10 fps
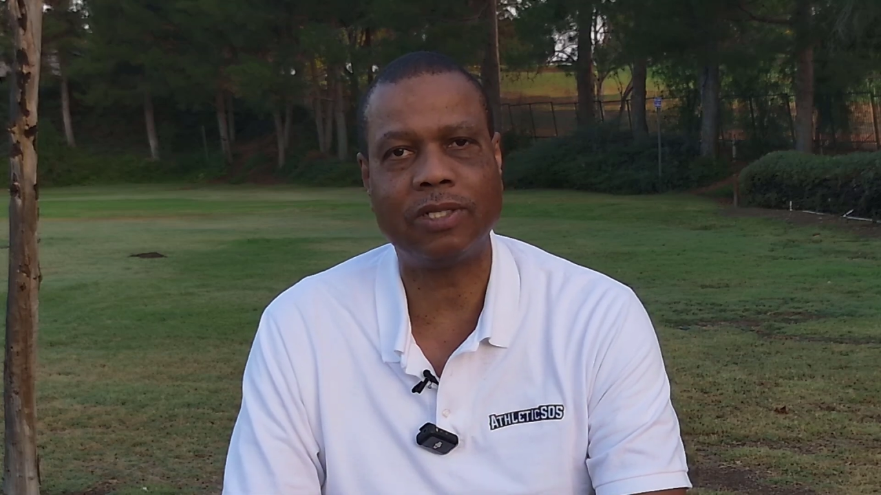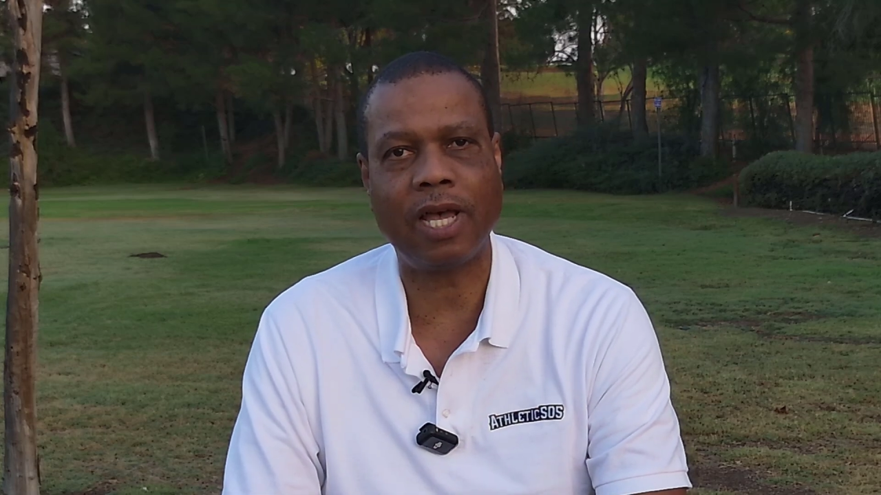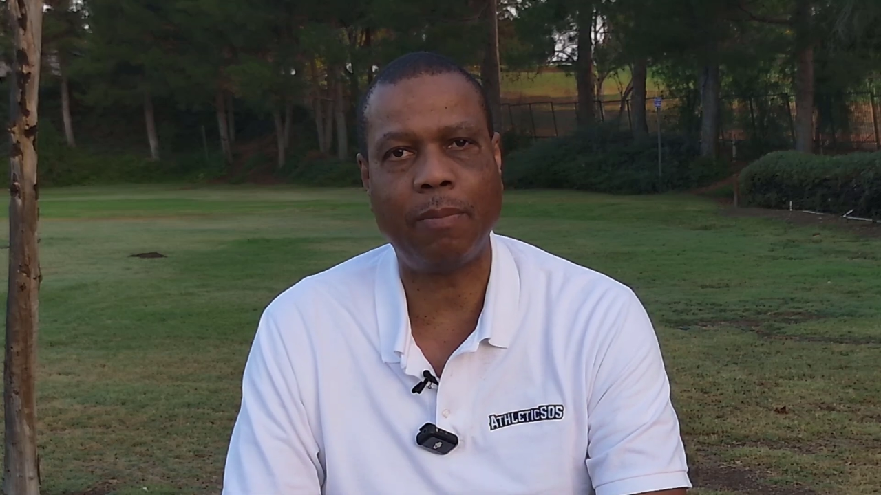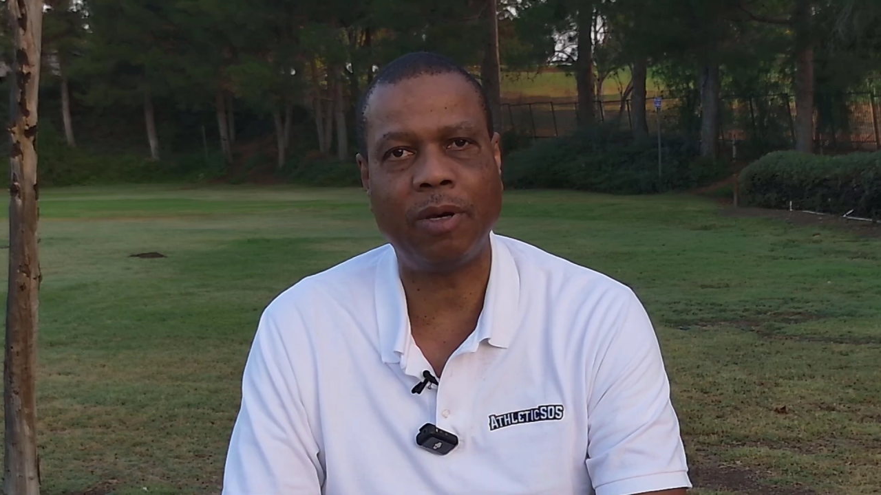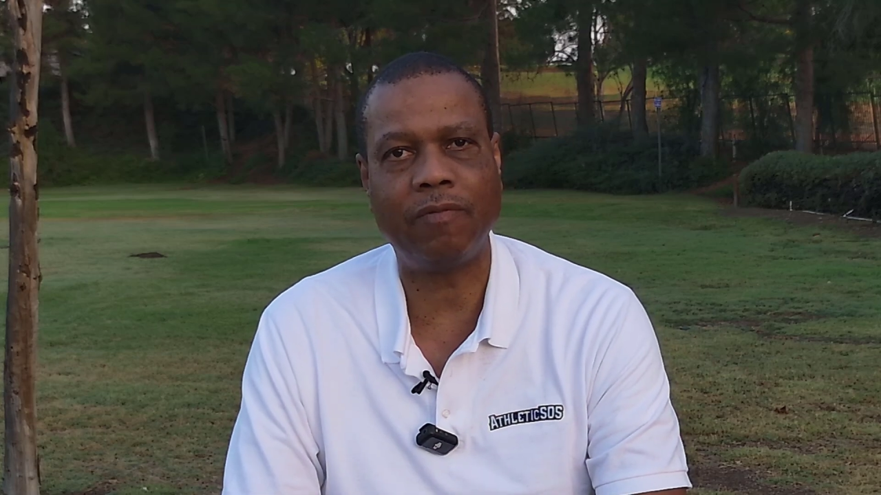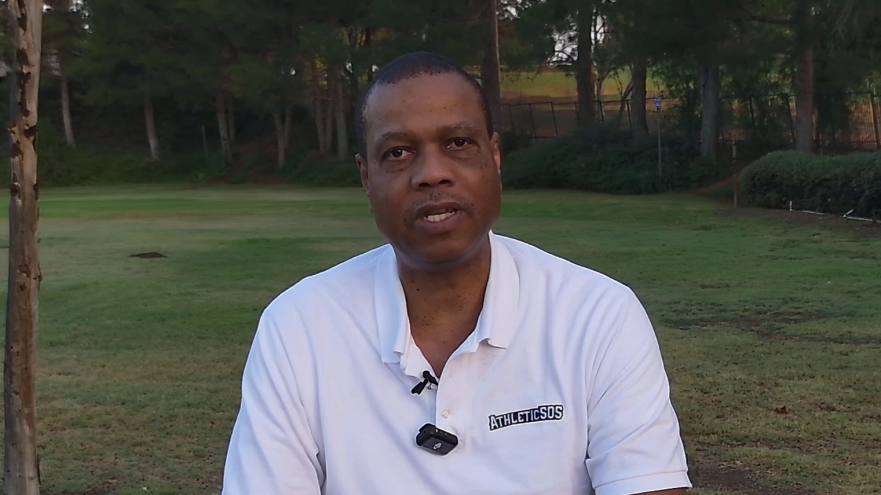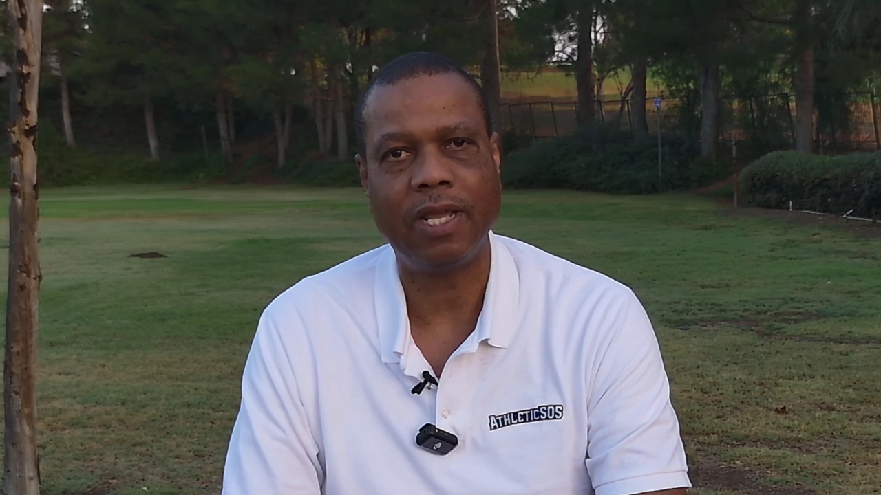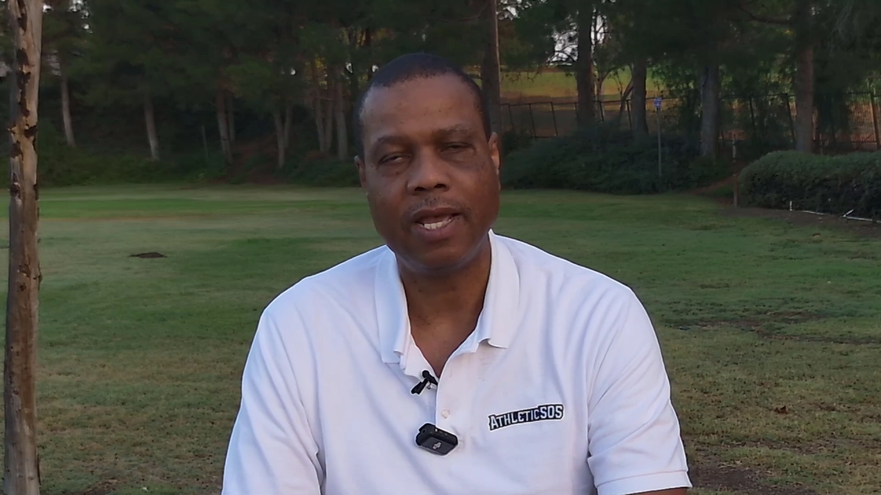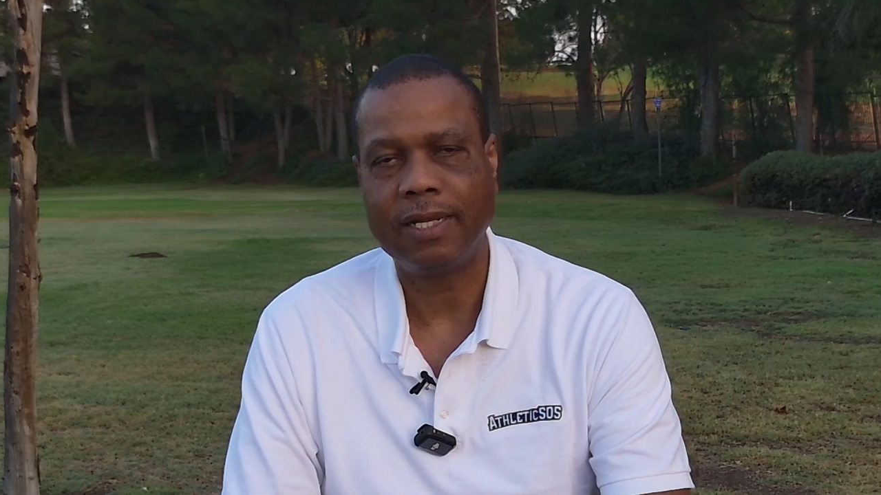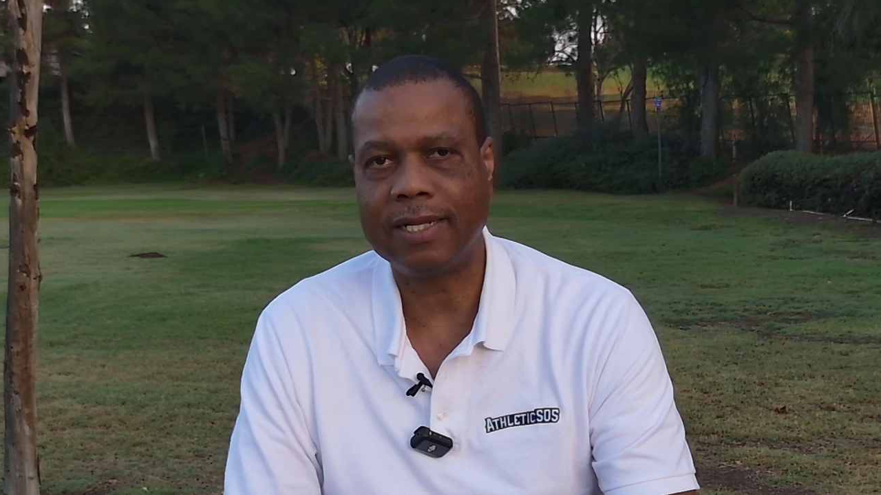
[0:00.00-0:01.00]
top of it,
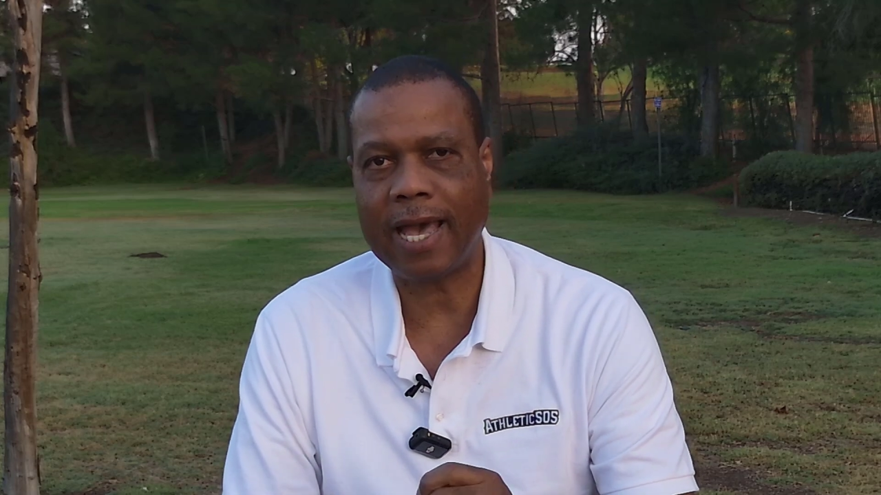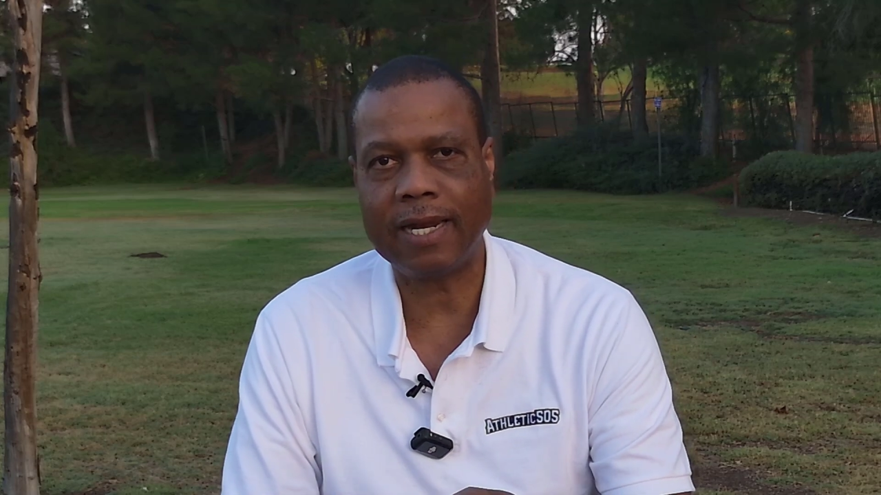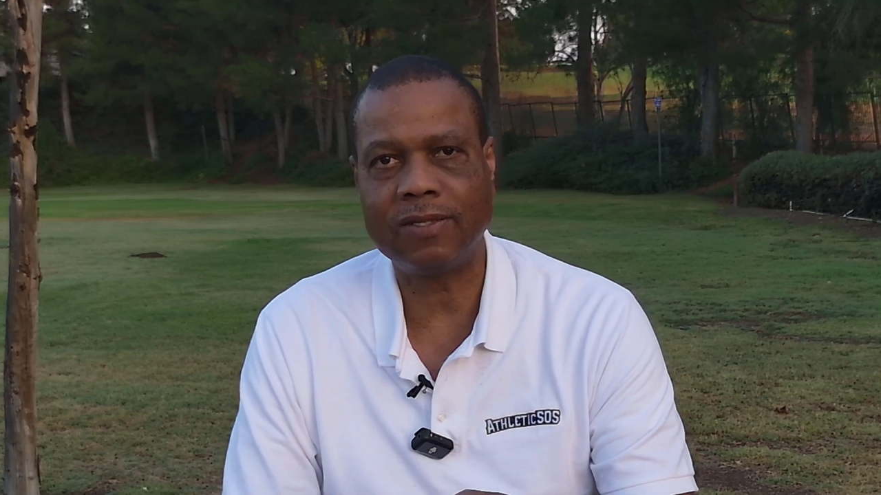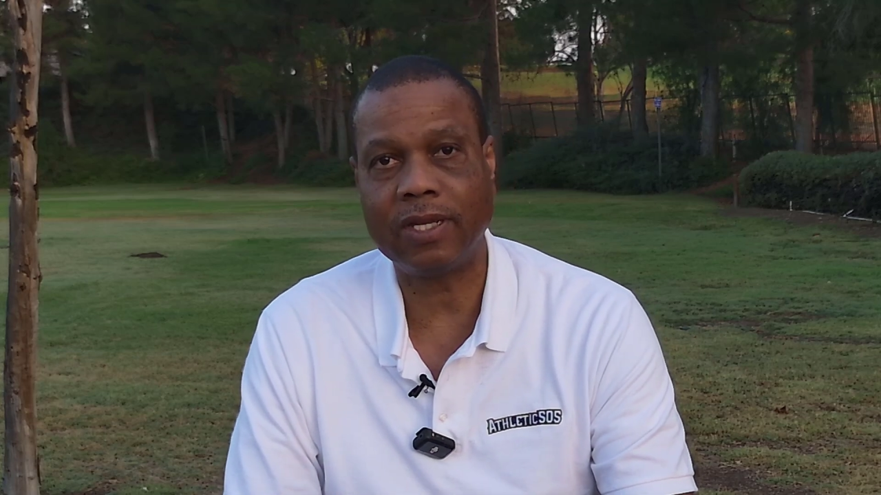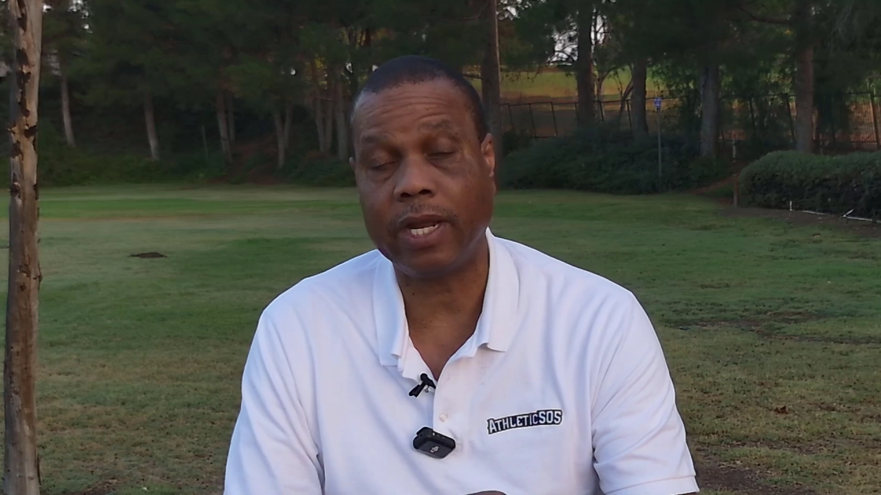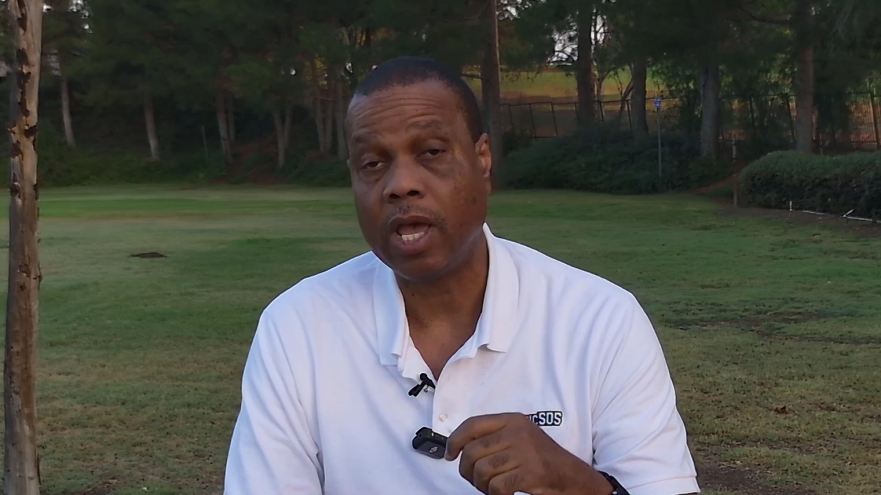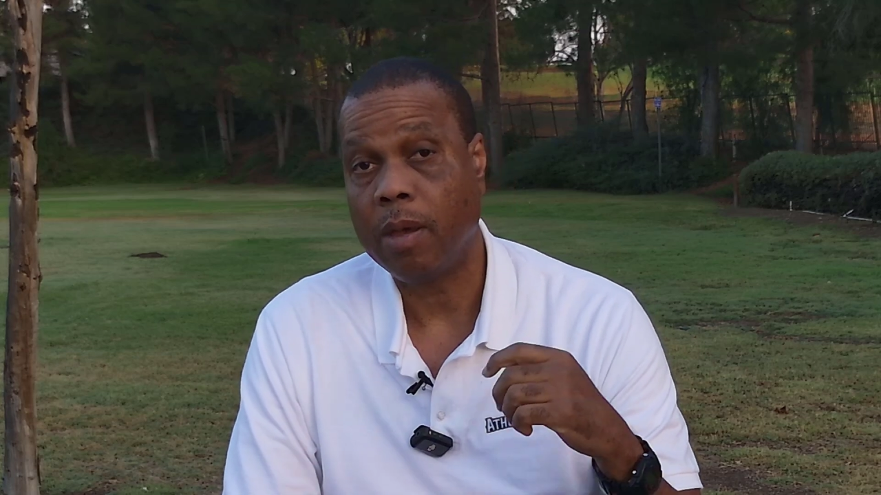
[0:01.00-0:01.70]
that is it.